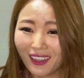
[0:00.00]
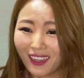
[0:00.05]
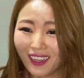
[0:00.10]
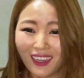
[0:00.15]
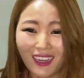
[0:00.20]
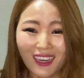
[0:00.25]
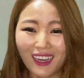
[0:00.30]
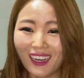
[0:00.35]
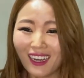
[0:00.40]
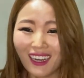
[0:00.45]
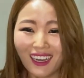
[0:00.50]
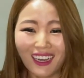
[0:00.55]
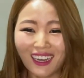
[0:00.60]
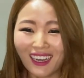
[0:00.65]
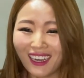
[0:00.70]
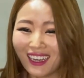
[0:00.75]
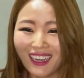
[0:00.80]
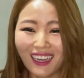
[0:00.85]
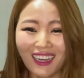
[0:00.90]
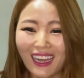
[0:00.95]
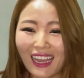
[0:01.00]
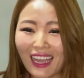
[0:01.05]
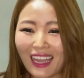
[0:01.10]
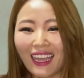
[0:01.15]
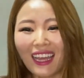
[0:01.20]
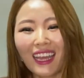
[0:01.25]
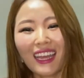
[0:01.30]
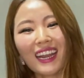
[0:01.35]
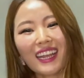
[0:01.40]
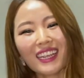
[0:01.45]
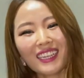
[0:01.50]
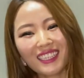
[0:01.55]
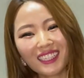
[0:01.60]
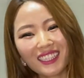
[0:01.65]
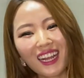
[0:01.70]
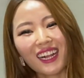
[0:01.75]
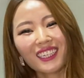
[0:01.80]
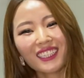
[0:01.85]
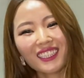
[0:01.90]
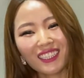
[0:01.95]
Mm -hmm. And I
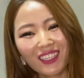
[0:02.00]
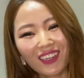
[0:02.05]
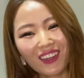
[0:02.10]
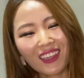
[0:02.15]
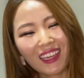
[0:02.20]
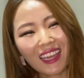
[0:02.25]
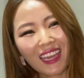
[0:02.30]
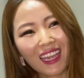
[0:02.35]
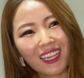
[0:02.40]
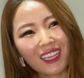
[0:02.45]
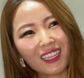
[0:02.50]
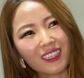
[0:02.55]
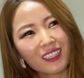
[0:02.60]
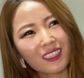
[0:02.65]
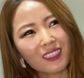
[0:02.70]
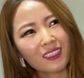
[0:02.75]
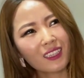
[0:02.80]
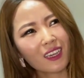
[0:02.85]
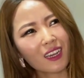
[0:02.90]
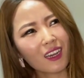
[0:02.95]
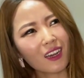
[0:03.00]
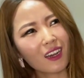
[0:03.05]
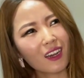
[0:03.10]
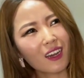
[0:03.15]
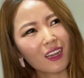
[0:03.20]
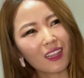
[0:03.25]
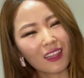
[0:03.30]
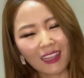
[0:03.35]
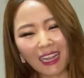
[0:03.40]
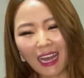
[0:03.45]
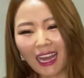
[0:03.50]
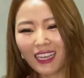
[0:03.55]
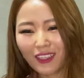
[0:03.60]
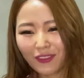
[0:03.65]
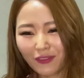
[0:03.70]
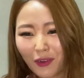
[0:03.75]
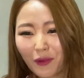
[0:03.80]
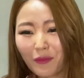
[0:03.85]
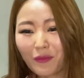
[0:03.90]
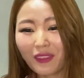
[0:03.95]
started again uh, last
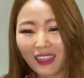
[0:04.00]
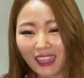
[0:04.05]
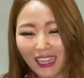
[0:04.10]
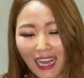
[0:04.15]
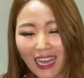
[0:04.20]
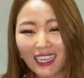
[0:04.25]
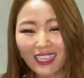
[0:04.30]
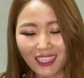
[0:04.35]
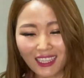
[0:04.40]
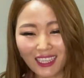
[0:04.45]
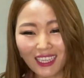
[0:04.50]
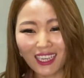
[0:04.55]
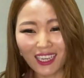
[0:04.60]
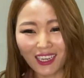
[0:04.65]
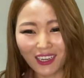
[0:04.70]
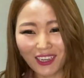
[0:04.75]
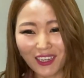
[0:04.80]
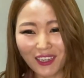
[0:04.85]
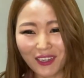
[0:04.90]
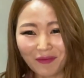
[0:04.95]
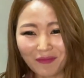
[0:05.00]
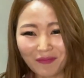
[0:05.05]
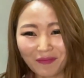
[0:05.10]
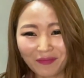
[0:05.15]
from last year.